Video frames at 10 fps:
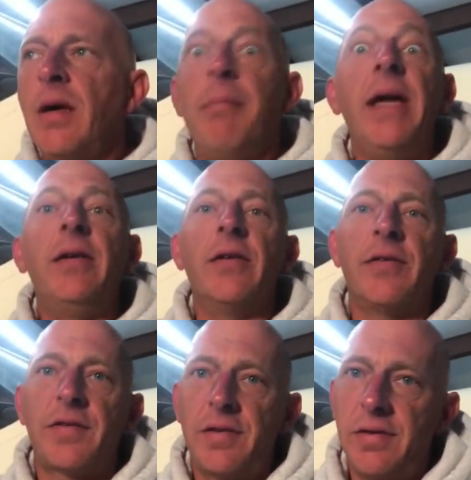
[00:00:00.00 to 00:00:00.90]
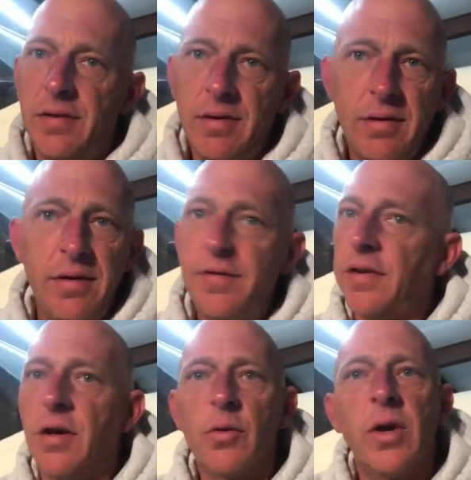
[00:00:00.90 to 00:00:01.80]
Maintenance. This is
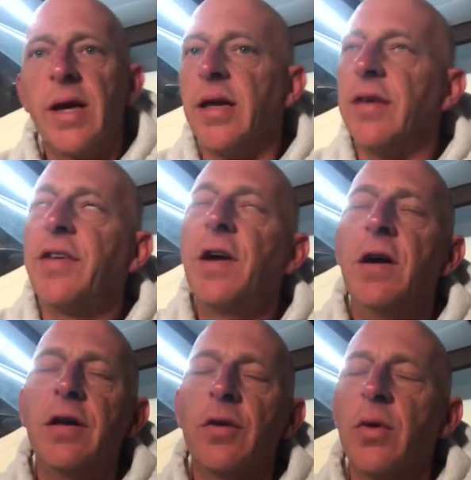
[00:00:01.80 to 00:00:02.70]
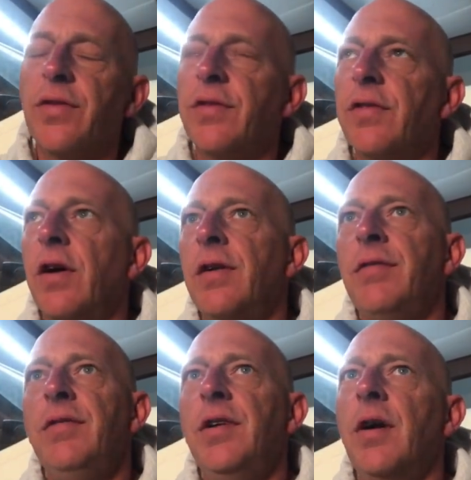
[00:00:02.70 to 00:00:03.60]
another one I get a ton of questions on.
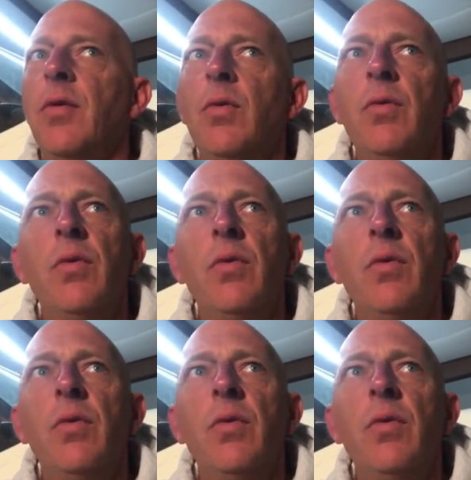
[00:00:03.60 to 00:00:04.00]
You know,